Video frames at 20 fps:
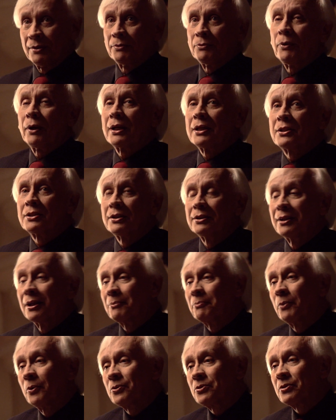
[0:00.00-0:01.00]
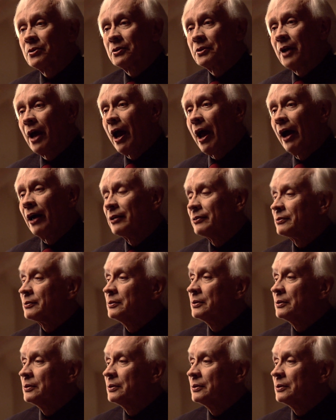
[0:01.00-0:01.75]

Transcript: what is it that Mozart had?